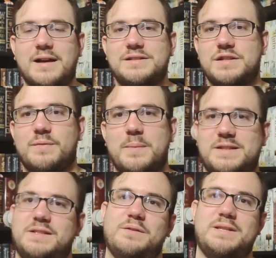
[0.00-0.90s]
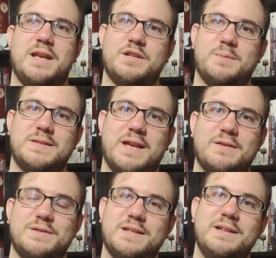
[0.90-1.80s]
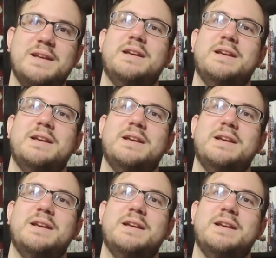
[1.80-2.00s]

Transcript: just from his association with Sanderson.